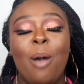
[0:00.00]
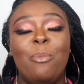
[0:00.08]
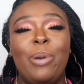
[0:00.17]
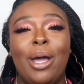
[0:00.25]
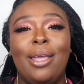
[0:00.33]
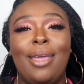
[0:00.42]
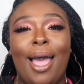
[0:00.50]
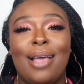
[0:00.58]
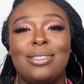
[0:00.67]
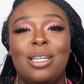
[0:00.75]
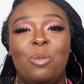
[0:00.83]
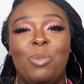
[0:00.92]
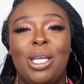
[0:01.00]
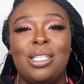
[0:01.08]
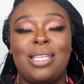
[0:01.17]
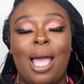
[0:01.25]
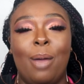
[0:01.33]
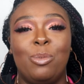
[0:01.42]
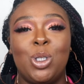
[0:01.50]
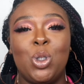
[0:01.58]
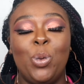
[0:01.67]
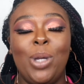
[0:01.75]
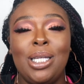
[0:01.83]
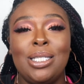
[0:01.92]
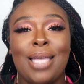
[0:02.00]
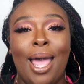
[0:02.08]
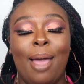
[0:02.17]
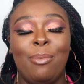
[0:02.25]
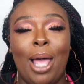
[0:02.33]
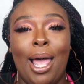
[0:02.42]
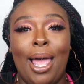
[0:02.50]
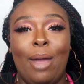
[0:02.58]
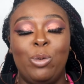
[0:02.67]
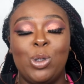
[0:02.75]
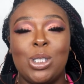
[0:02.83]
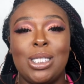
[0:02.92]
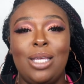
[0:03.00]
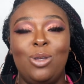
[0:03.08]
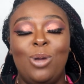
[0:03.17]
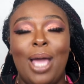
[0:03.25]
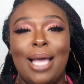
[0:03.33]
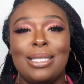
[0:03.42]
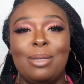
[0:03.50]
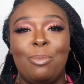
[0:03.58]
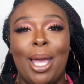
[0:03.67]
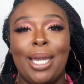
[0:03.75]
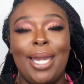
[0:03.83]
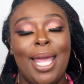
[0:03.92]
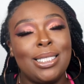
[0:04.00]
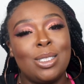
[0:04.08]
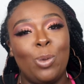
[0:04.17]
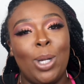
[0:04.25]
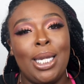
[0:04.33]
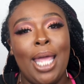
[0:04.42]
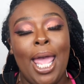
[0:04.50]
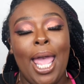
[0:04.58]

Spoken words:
But guys, in the meantime, between time, I will see you guys in my next one,